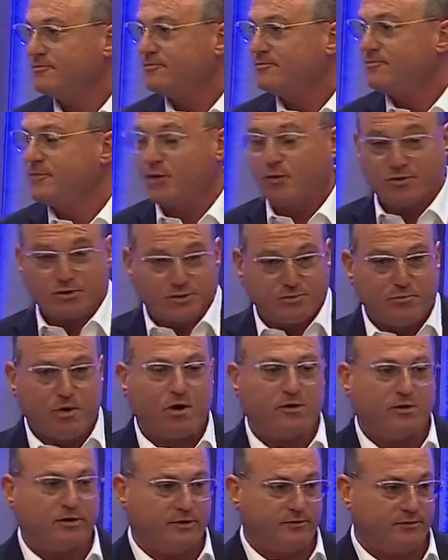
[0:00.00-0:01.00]
They were
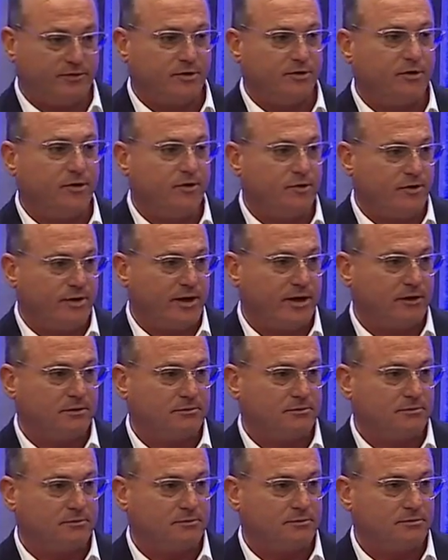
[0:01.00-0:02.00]
smart enough to know that.
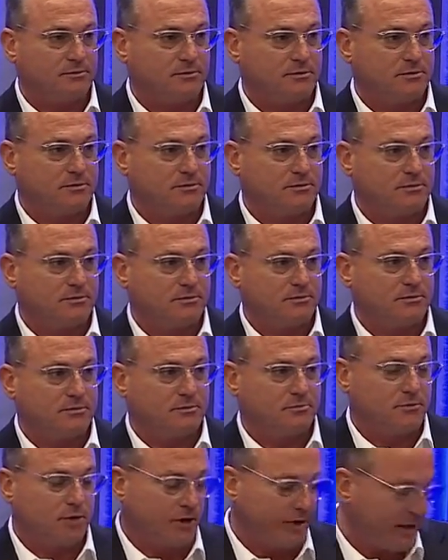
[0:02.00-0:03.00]

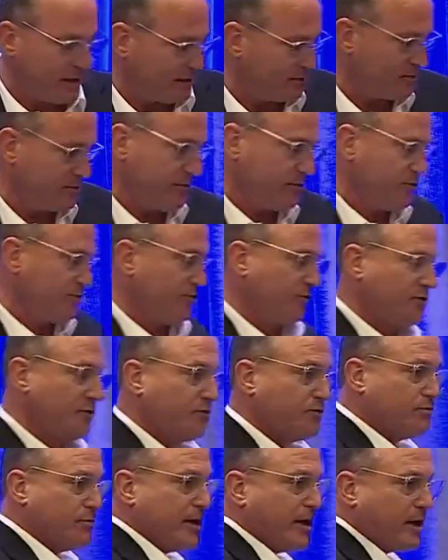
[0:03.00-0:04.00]
Mark Antony just
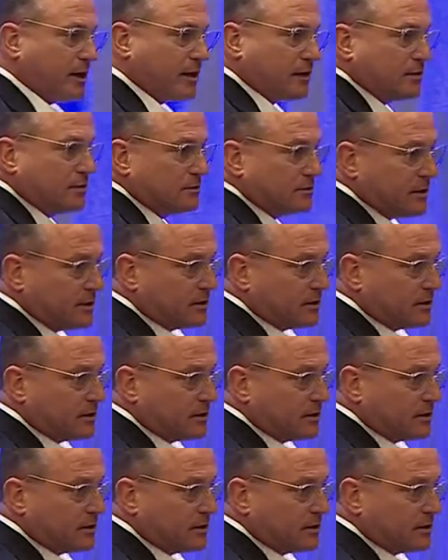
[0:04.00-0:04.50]
sits back.